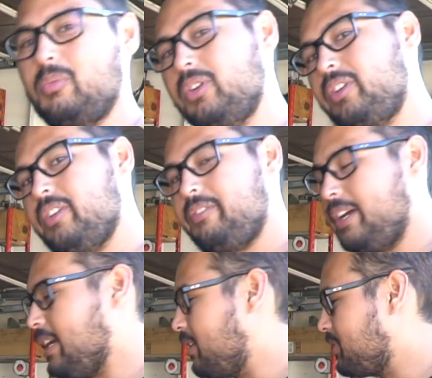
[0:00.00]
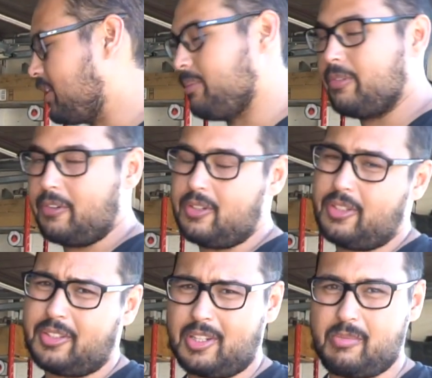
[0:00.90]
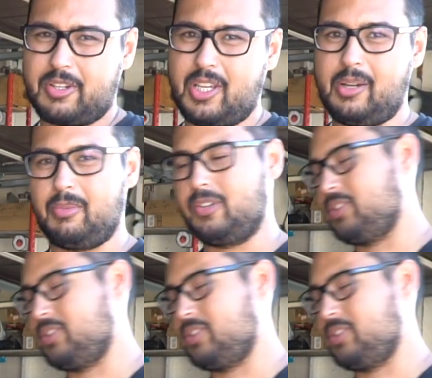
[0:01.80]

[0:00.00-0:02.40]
We're gonna find out in a second, but first let's see how much camber.